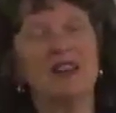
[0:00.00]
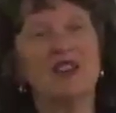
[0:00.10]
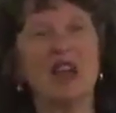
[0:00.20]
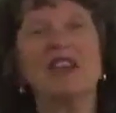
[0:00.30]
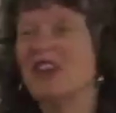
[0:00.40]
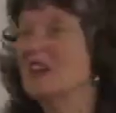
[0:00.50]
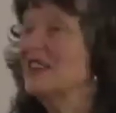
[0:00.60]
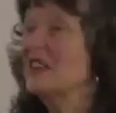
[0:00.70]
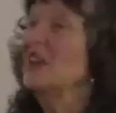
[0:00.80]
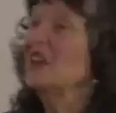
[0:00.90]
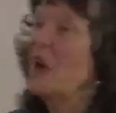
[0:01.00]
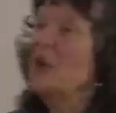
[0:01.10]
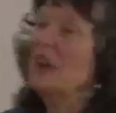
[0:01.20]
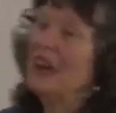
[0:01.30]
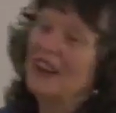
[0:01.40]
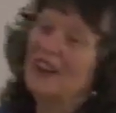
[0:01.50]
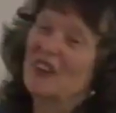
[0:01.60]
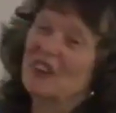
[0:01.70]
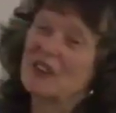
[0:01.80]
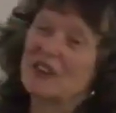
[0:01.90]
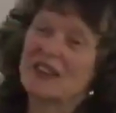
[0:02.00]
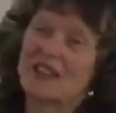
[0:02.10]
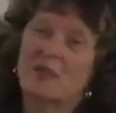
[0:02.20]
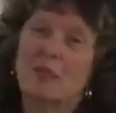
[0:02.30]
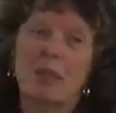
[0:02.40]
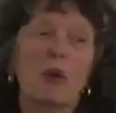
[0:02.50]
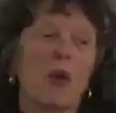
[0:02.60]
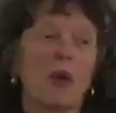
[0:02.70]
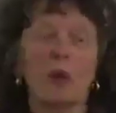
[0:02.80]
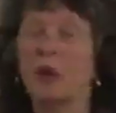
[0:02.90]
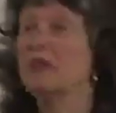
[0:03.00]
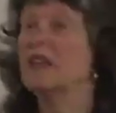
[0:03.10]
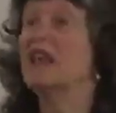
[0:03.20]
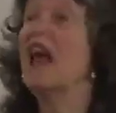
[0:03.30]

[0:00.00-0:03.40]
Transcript: Judkins and O'Neill's book was an